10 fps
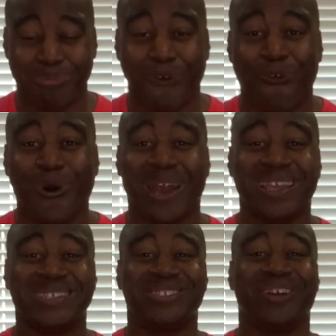before I
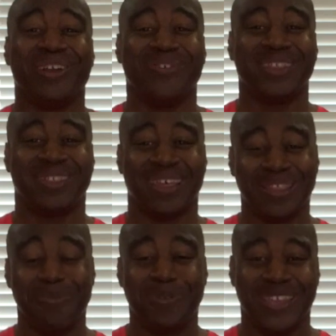get started with
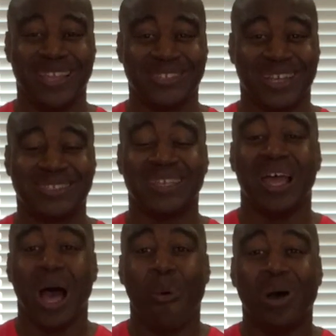the pH test,
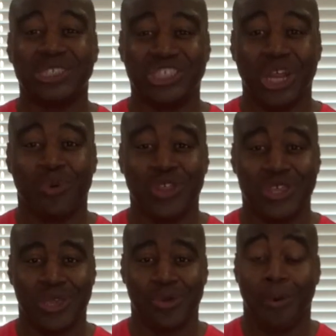I want to share with
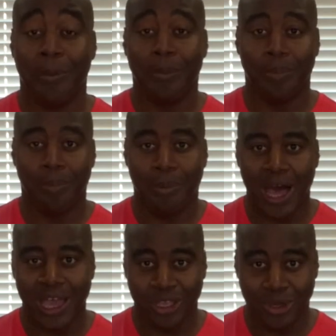you
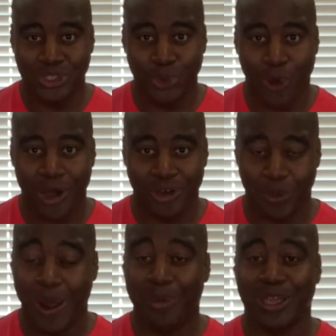my go-to water. You're
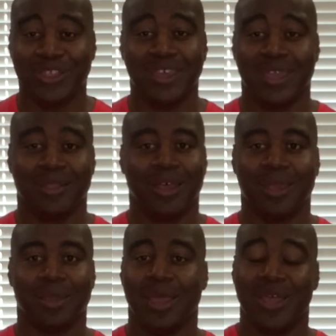probably thinking
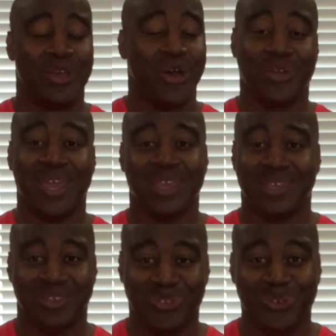like, okay,
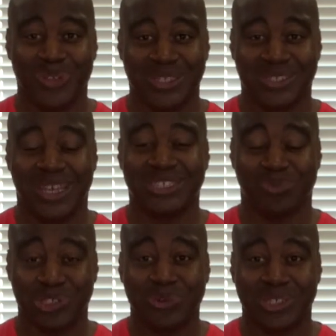you do these tests,
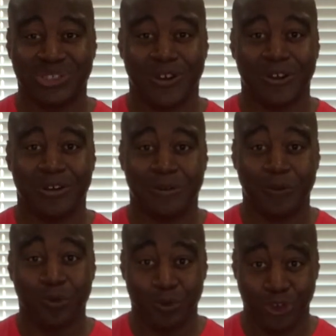which one's your
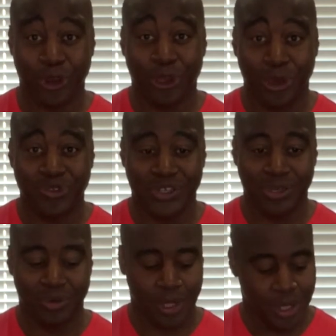your
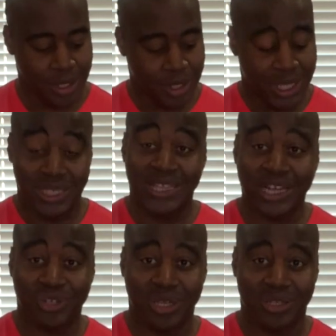go-to? It's
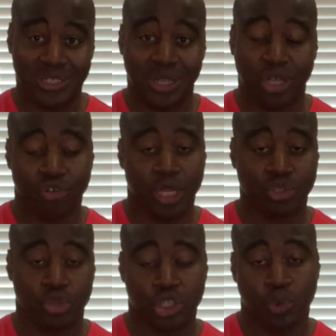actually this
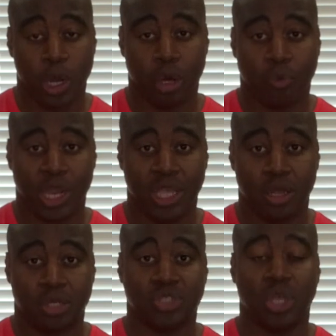electrolyzed reduced water right
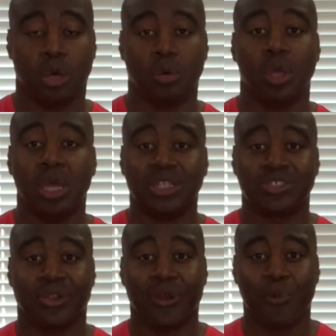here. So
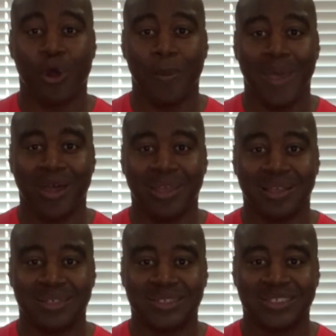to learn more about
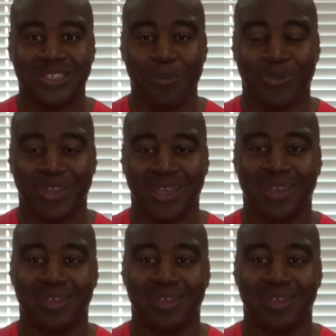it, simply